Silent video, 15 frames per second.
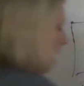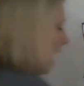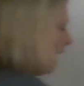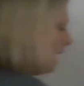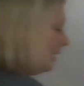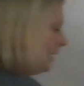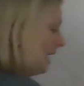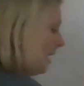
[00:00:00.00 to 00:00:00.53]

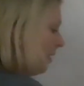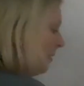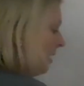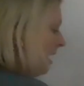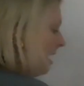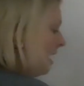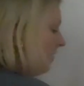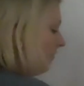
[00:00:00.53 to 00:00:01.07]
I now
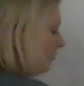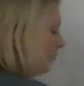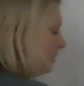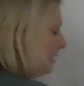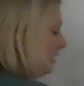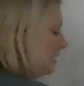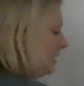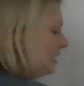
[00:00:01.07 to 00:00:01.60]
have
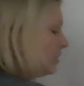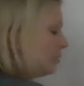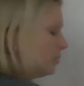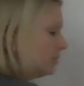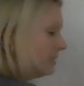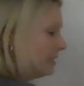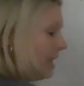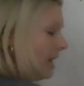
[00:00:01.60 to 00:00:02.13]
P
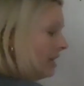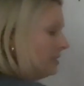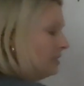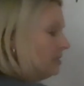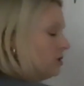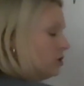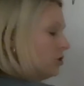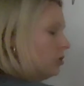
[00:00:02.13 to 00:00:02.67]
equals
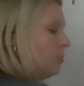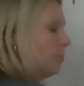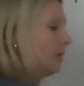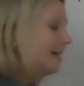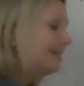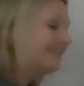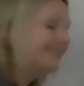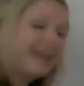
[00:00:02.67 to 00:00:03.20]
92
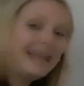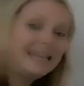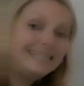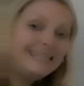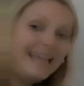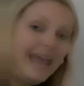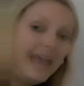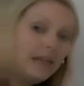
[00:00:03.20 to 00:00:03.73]
plus
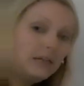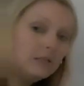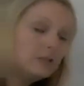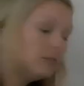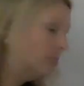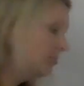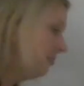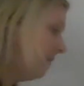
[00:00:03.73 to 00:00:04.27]

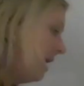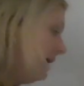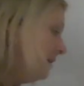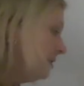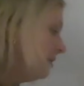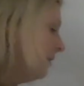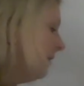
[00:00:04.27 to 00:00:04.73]
98, right?